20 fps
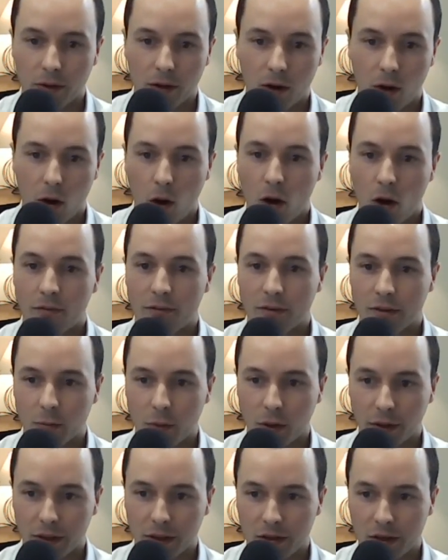office
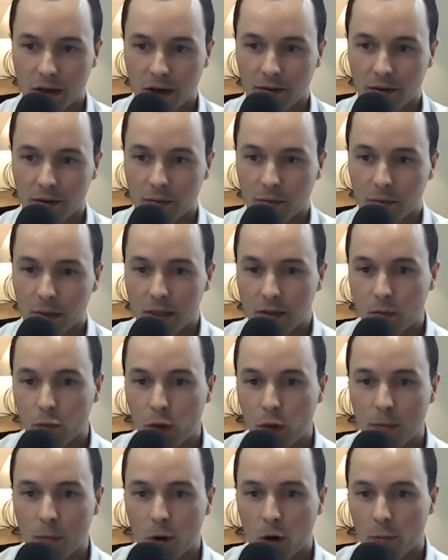buildings are going to have to be
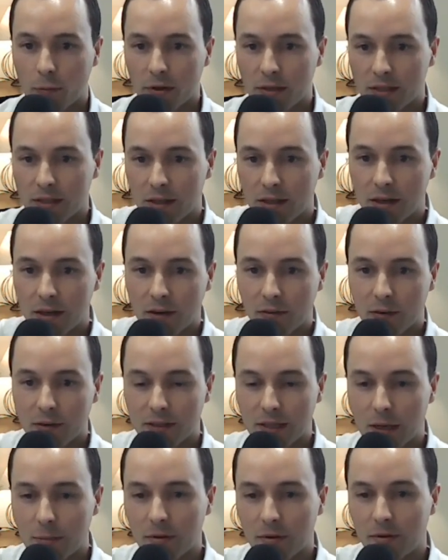repurposed into different
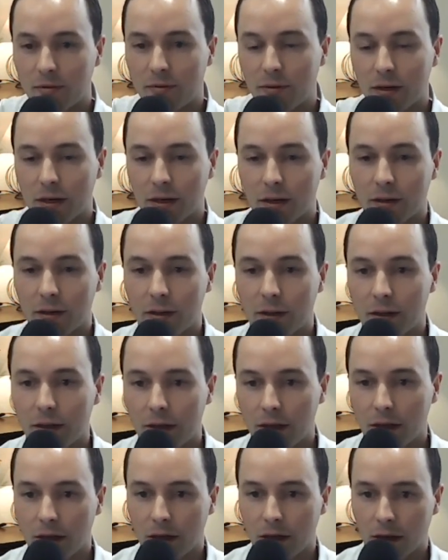type of,
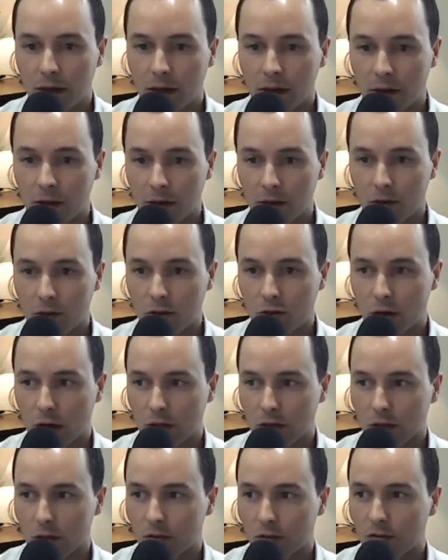
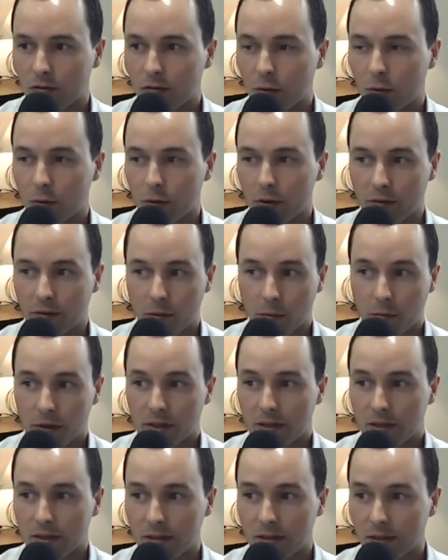structures for different
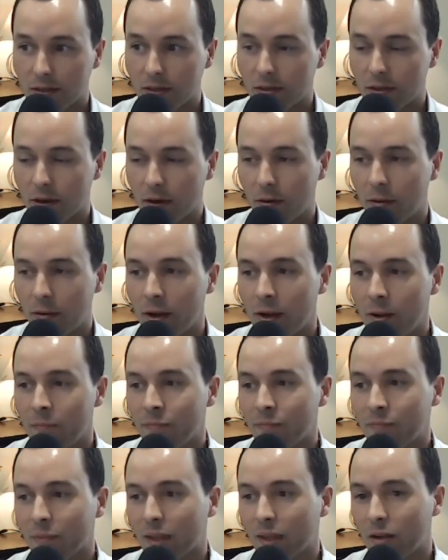businesses. So
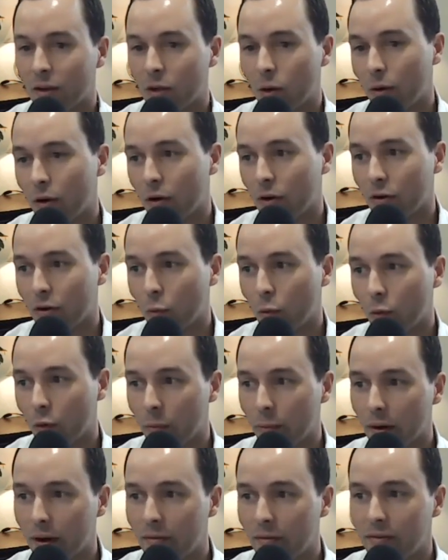going on to
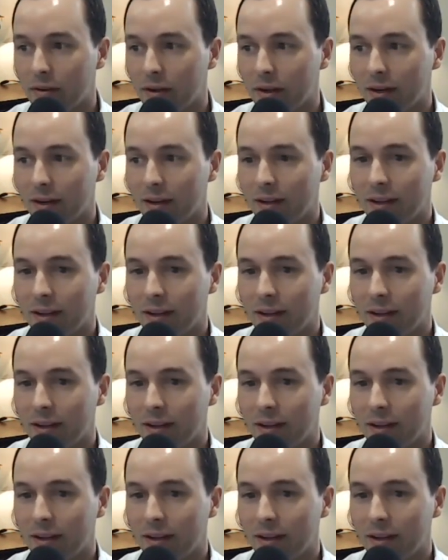Warren Buffett,